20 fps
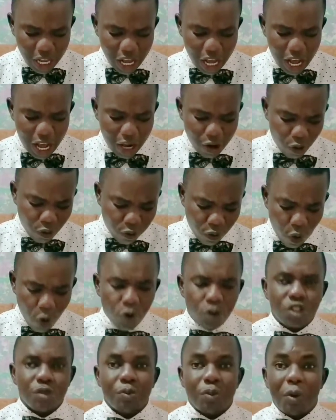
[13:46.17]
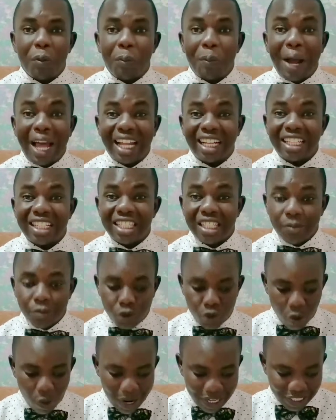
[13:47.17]
and of course propels him
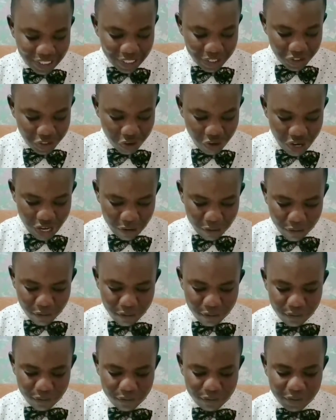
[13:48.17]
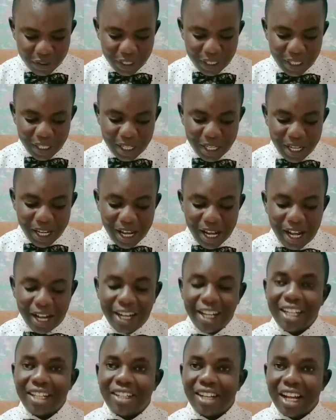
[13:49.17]
towards his grave. And
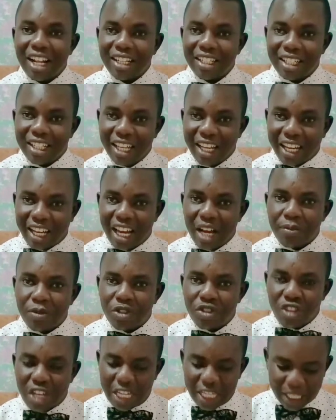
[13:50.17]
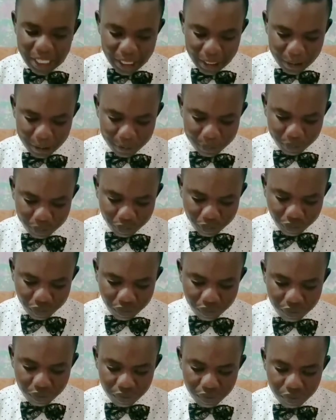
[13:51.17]
he kept thinking
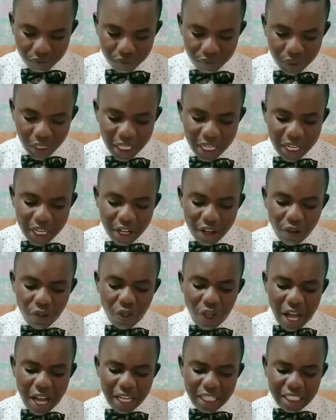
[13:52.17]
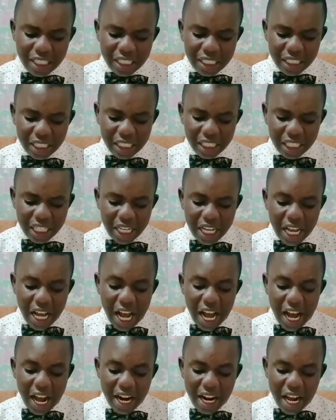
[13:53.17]
that
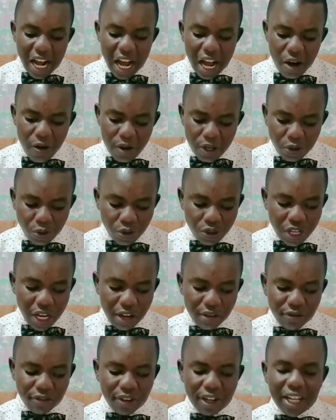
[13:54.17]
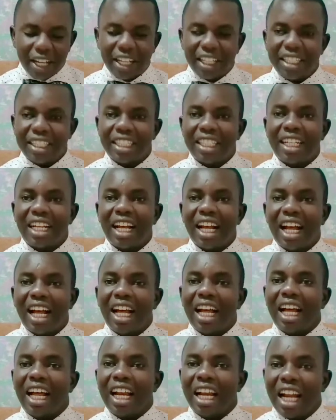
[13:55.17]
an hour to suffer,
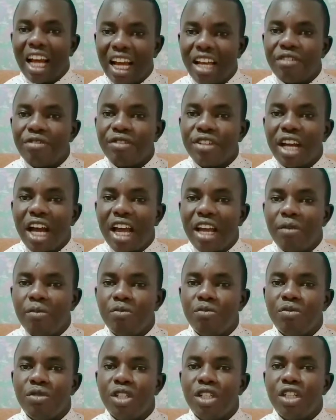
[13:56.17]
a lifetime